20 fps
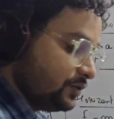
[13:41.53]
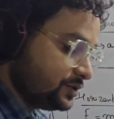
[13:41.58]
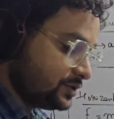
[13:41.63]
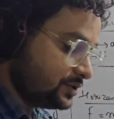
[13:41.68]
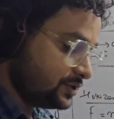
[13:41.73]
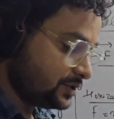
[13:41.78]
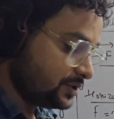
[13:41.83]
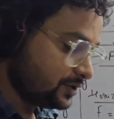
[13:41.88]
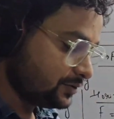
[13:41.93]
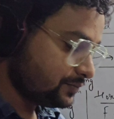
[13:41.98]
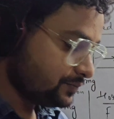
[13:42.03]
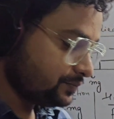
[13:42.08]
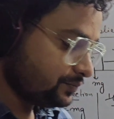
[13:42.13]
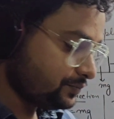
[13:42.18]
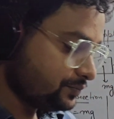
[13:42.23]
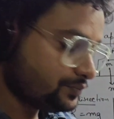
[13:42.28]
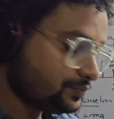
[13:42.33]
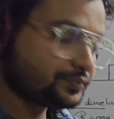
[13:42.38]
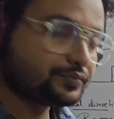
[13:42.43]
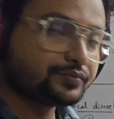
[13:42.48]
cos theta.
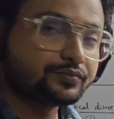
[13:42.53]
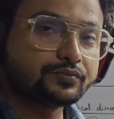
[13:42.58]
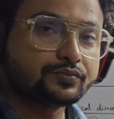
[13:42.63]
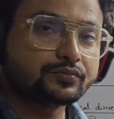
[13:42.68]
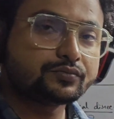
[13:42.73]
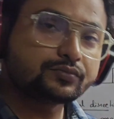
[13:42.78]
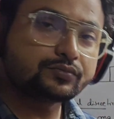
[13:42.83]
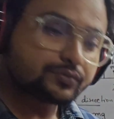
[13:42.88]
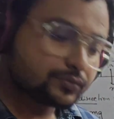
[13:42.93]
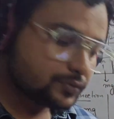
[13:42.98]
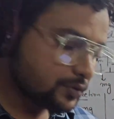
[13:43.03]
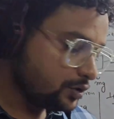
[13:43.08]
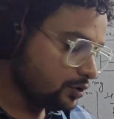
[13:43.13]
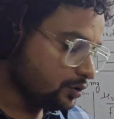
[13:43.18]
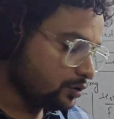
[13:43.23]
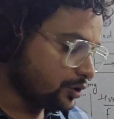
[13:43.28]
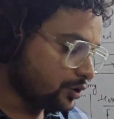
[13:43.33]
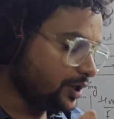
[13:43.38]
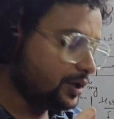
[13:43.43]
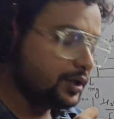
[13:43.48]

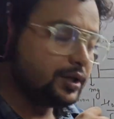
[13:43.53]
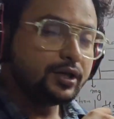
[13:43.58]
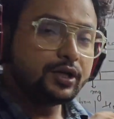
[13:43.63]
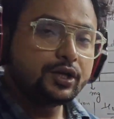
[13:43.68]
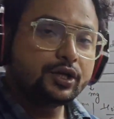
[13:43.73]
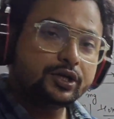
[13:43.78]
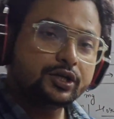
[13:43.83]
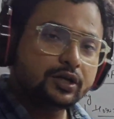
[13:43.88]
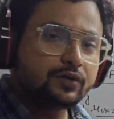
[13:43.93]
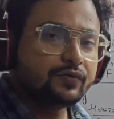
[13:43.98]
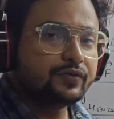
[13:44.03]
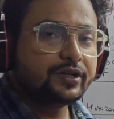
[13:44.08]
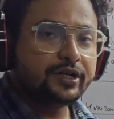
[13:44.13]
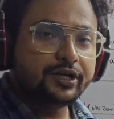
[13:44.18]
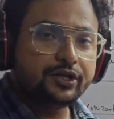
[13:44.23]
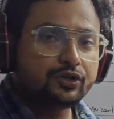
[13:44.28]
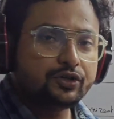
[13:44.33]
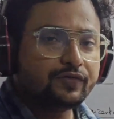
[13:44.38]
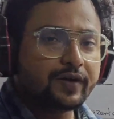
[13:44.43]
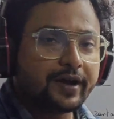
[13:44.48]
Okay, now we
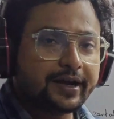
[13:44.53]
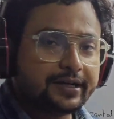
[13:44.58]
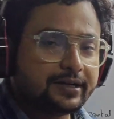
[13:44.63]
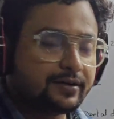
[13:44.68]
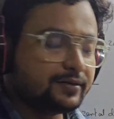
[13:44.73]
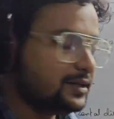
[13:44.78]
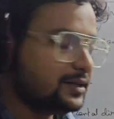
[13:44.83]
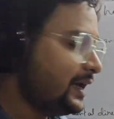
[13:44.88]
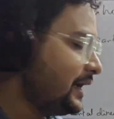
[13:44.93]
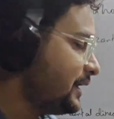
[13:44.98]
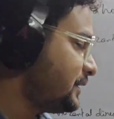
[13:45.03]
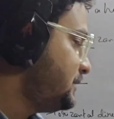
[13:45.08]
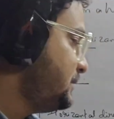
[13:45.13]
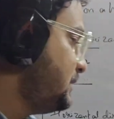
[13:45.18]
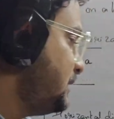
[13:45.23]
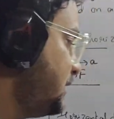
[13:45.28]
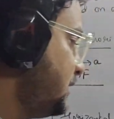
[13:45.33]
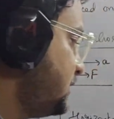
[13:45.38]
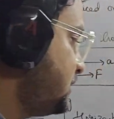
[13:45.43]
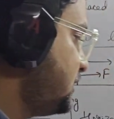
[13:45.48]
need to find out the
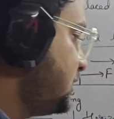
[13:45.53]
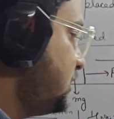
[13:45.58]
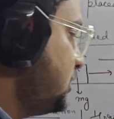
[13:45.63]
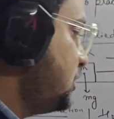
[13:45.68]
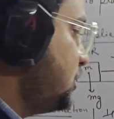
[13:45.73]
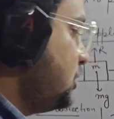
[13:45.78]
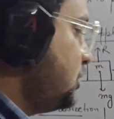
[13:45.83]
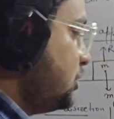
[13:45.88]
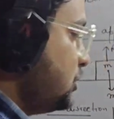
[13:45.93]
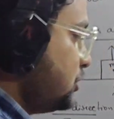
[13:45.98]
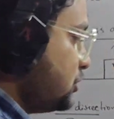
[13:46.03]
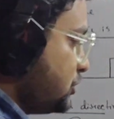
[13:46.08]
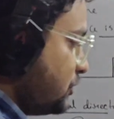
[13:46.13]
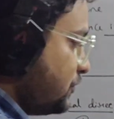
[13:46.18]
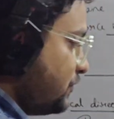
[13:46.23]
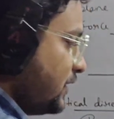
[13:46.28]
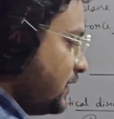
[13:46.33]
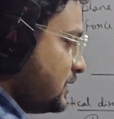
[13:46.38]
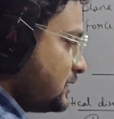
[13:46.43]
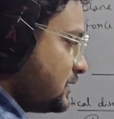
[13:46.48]
acceleration.
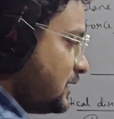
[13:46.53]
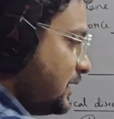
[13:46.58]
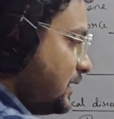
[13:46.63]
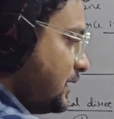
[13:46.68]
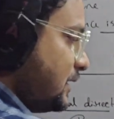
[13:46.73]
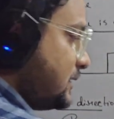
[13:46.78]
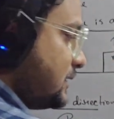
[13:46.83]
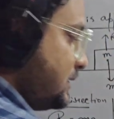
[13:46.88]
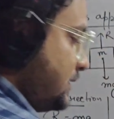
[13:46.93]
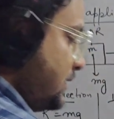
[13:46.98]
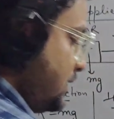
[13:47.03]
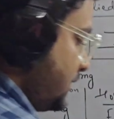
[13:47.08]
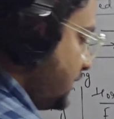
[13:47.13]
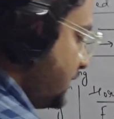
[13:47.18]
So first let us see